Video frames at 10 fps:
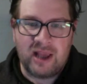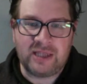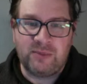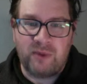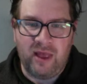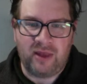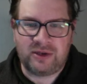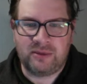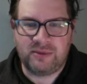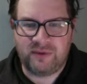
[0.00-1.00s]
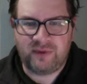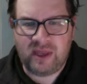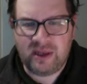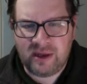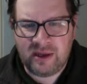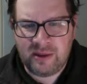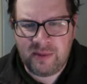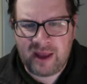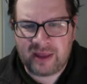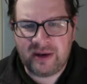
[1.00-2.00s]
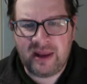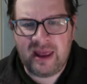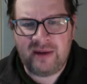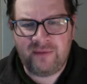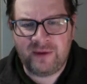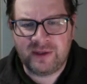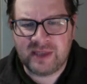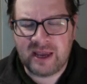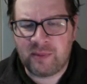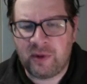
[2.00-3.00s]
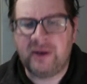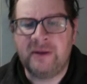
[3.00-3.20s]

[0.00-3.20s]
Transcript: spell in terms of getting it in the back of the net, it feels like. But